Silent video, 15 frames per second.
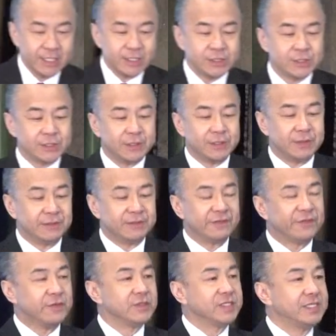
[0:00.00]
so the
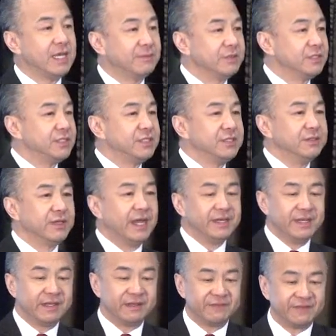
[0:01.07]
first step is to
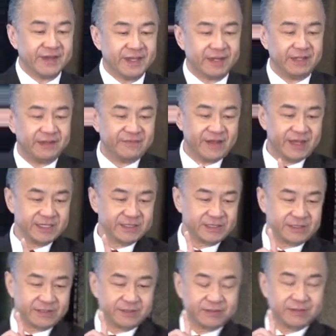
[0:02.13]
identify an
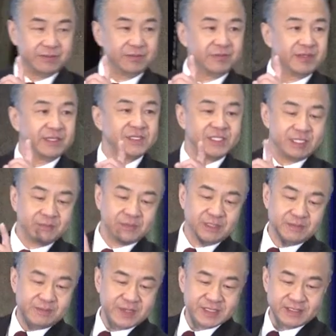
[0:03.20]
advisor with a
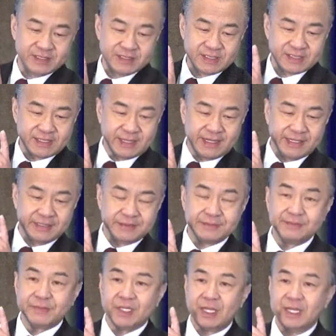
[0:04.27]
similar business
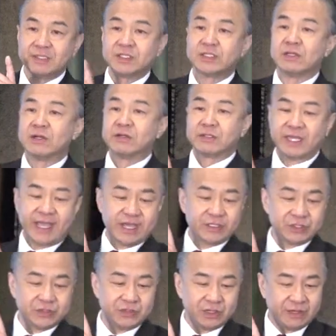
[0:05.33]
style and start
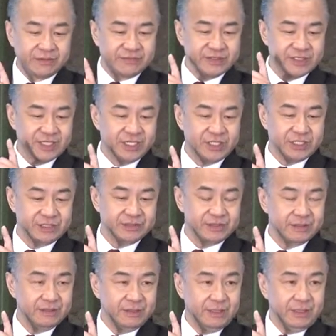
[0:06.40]
casual
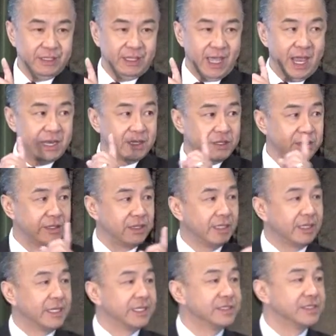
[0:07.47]
conversations. And the good
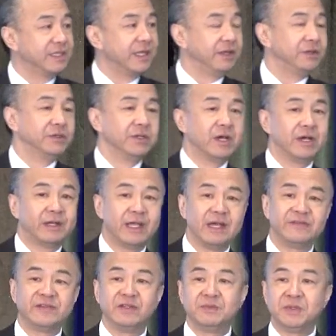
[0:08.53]
thing is they do not have to